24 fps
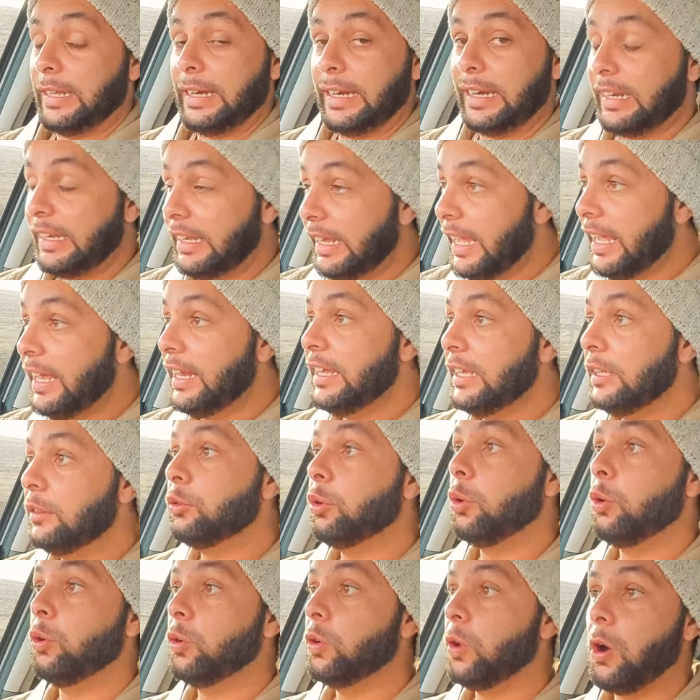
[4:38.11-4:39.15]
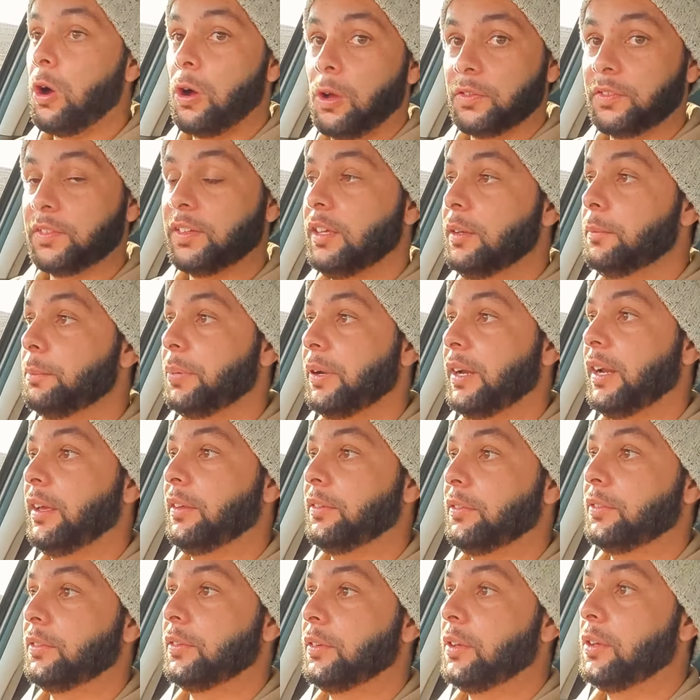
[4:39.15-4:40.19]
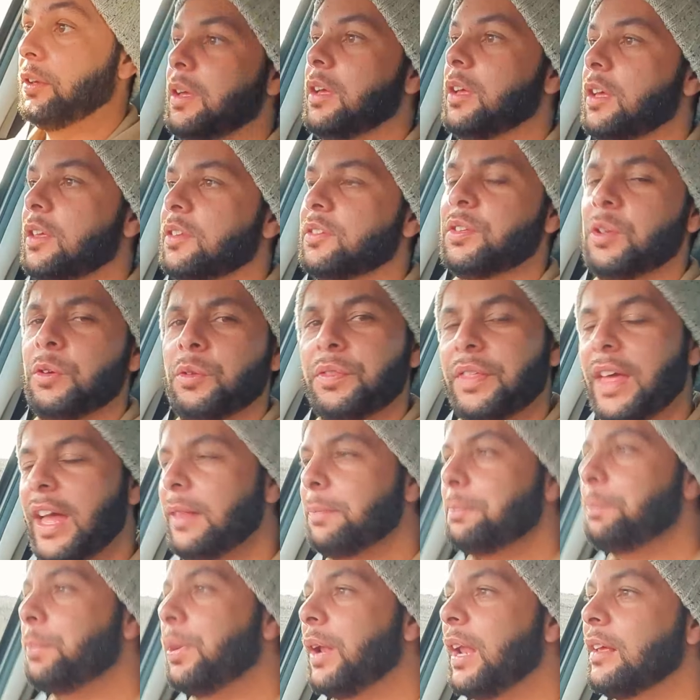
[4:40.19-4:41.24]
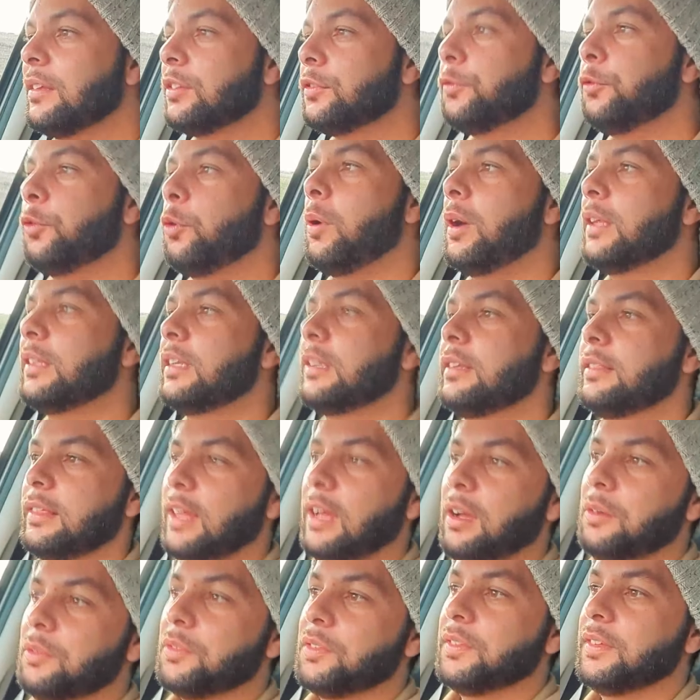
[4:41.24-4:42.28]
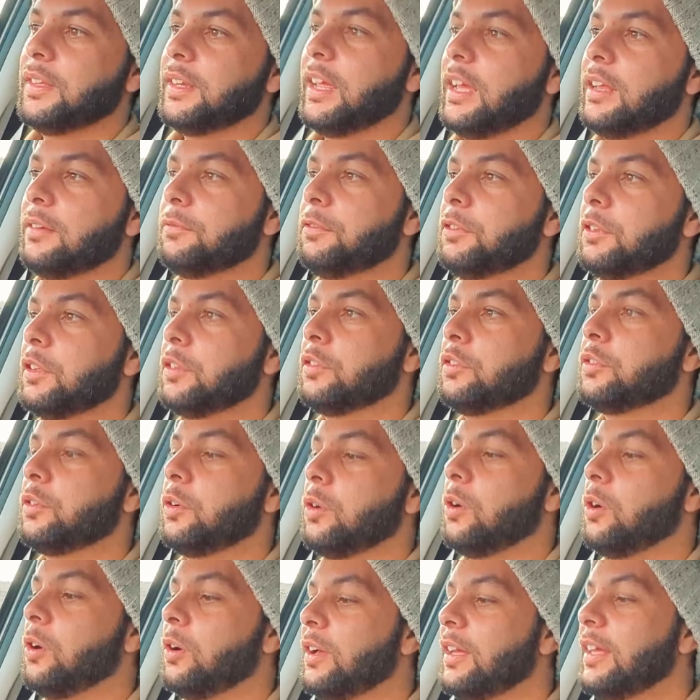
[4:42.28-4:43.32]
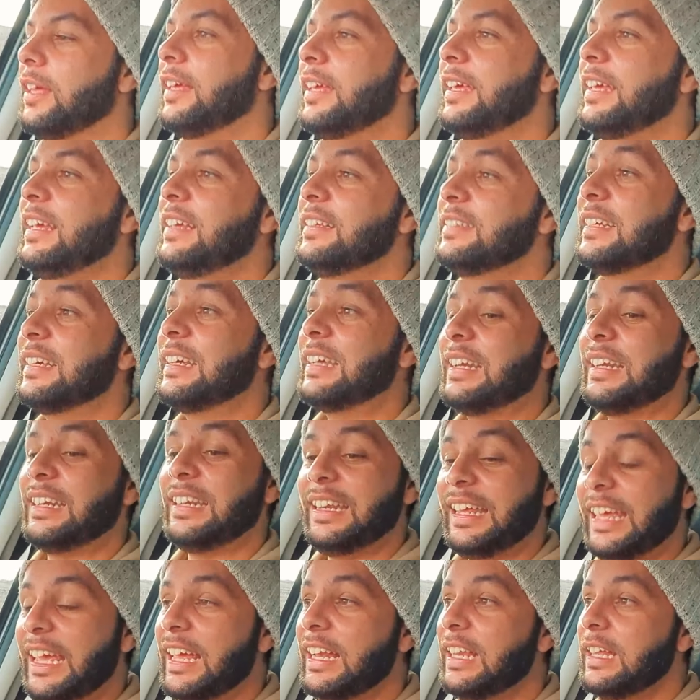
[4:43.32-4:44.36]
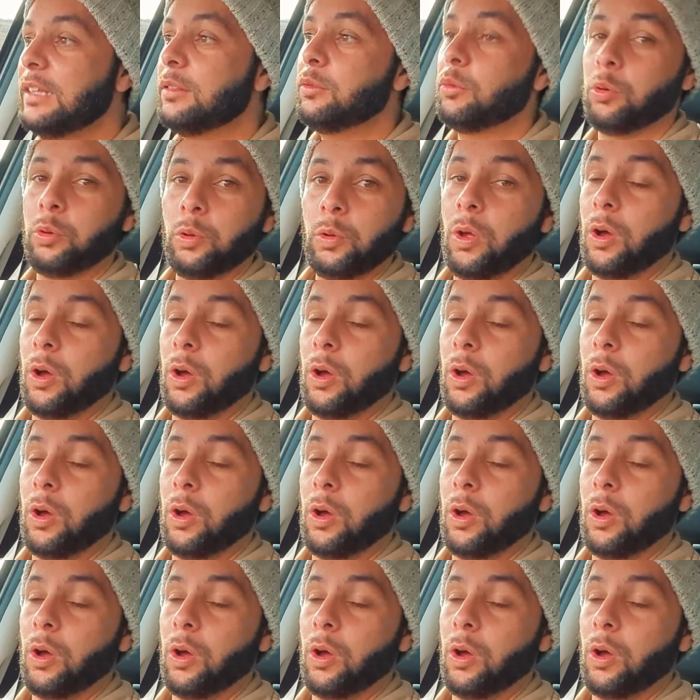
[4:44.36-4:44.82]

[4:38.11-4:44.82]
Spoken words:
really tall asking price. So that plus 400,000 Rand for this car is a really tall